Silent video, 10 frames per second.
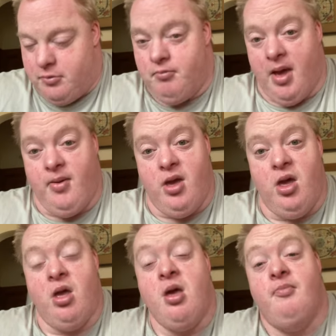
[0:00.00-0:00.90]

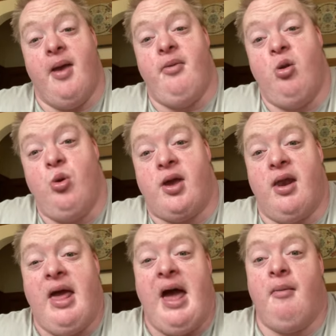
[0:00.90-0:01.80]
Maybe we
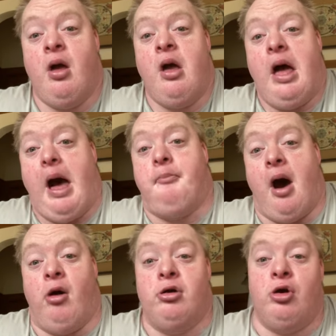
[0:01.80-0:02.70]
can have a
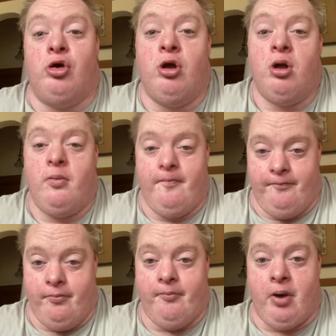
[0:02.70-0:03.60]

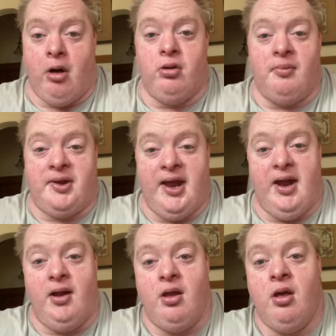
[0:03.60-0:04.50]

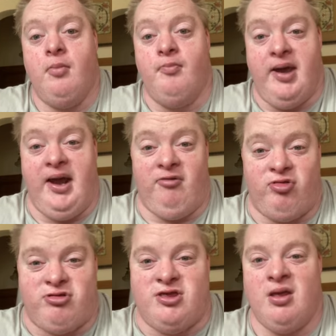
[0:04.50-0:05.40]
powerlifting
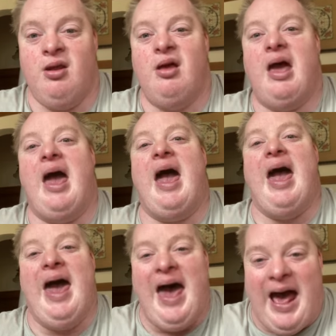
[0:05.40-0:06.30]
meets
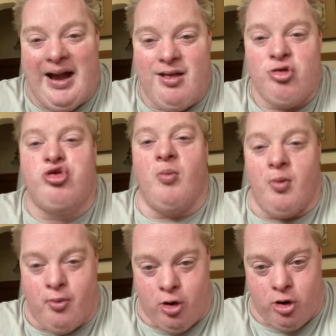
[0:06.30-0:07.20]
at Super
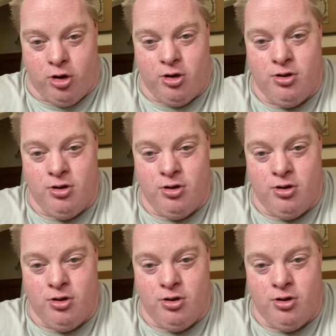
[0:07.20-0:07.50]
Bowl